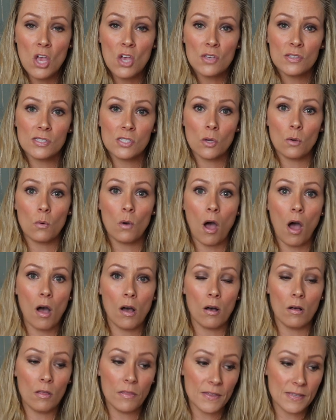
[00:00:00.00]
So
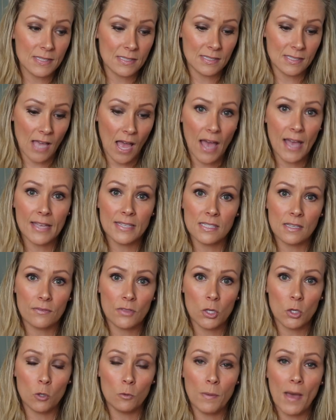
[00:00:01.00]
all the sides of
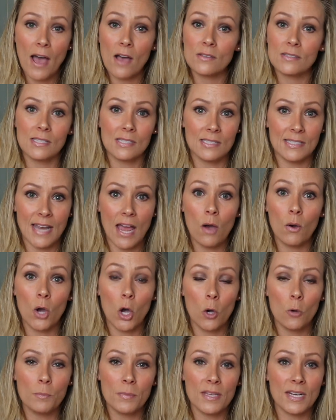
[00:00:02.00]
the hoop house is now
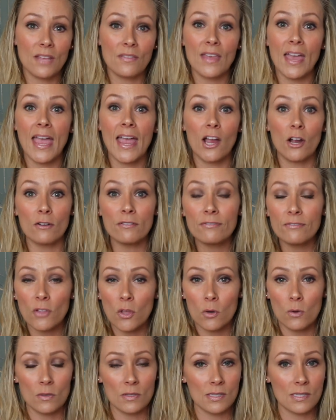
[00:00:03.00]
open and the air
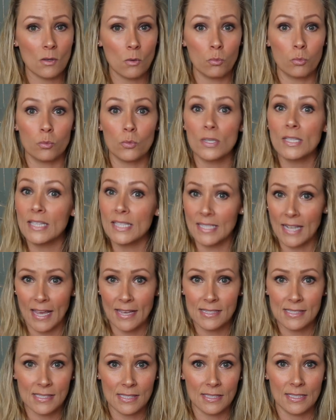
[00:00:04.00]
flows really
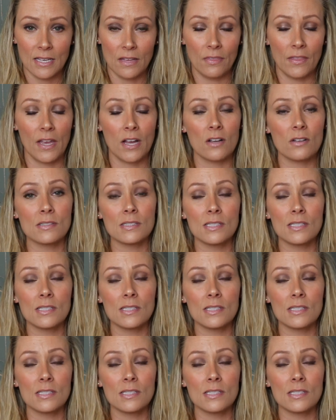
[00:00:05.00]
nicely in there.